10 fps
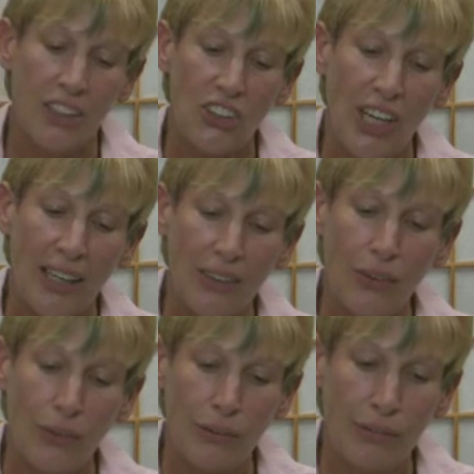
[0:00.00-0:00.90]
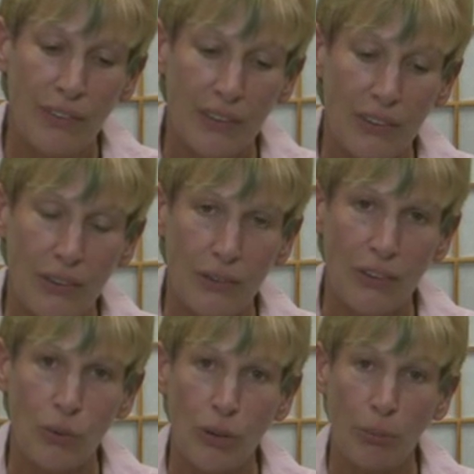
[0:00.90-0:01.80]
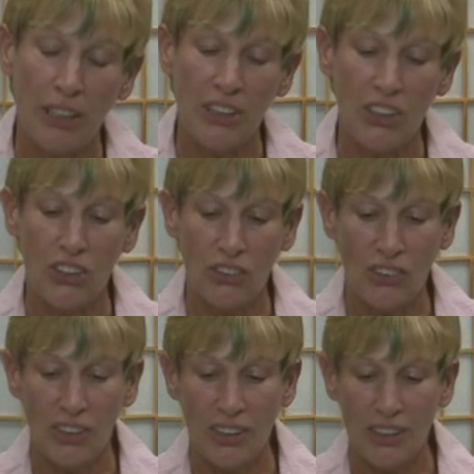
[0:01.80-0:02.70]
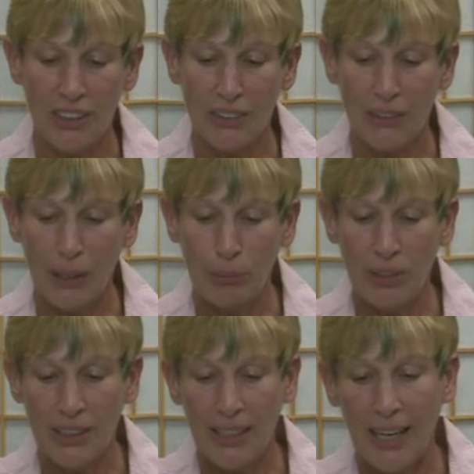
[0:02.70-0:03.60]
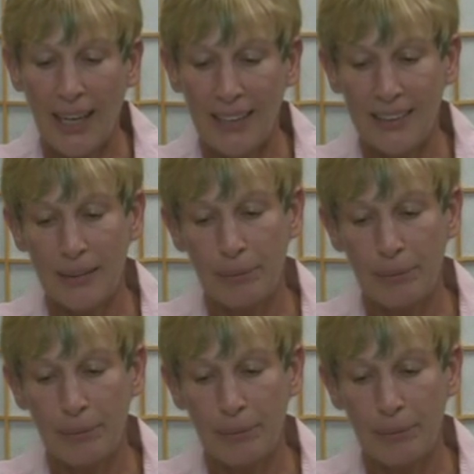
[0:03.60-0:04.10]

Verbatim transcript: Jack Kornfield, who is one of my teachers, describes it as